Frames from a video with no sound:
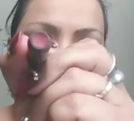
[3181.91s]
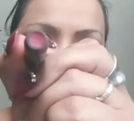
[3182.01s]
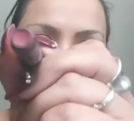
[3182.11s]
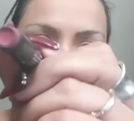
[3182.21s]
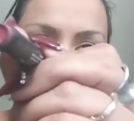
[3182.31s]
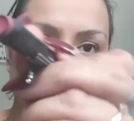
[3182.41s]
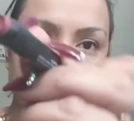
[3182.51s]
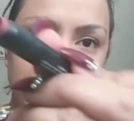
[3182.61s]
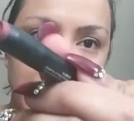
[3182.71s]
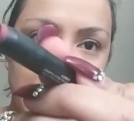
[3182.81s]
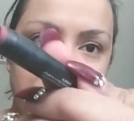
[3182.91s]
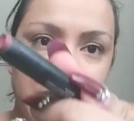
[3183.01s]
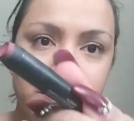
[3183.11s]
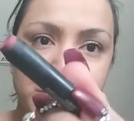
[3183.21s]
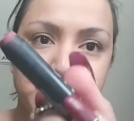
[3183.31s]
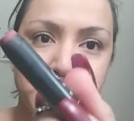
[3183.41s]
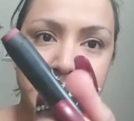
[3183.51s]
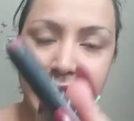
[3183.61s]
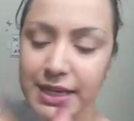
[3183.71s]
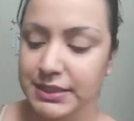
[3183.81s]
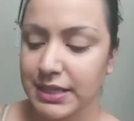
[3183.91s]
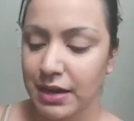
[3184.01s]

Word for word: I used it up and it was really nice.